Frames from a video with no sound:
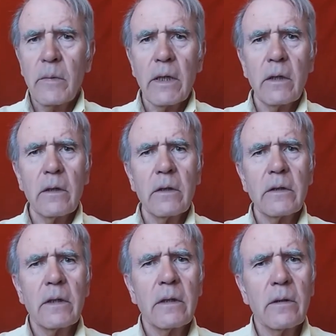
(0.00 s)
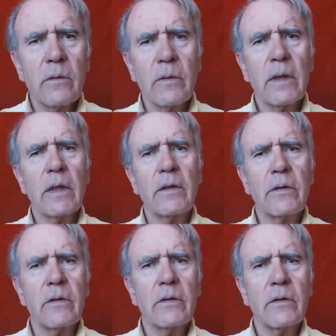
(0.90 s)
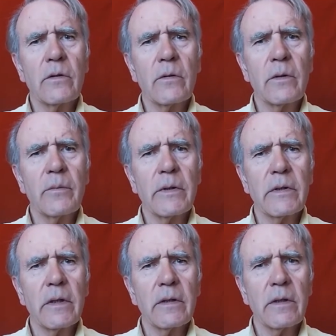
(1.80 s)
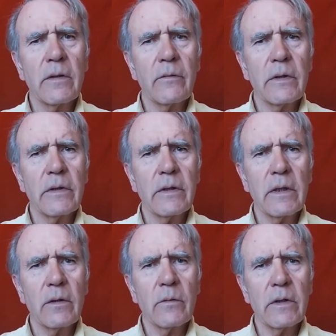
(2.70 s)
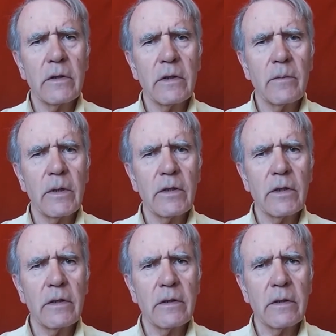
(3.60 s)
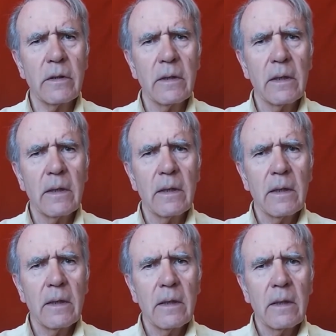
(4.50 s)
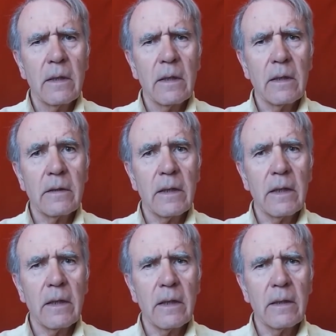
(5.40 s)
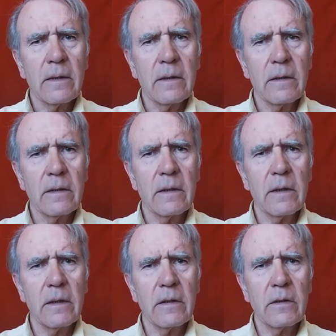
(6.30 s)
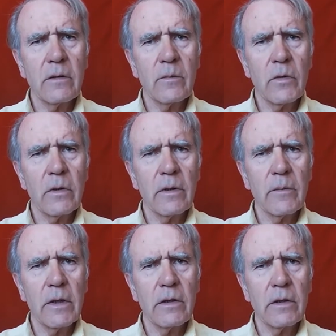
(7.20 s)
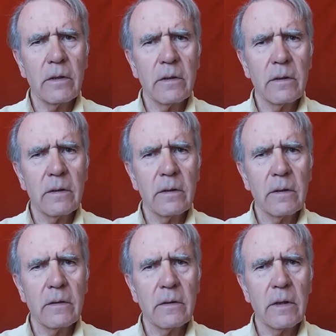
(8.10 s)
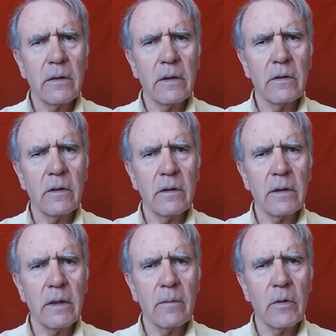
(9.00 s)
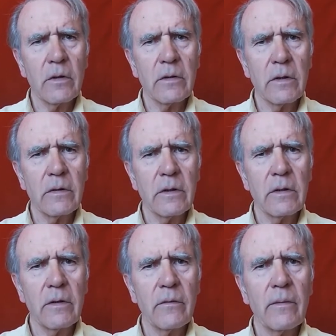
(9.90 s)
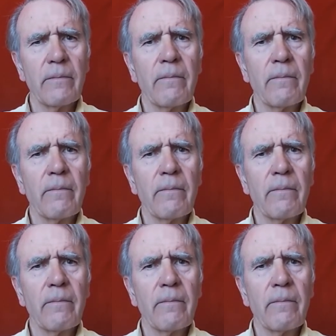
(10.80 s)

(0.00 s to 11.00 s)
because we are used to represent everything with images, and there is no more image, there is nothing more sensitive.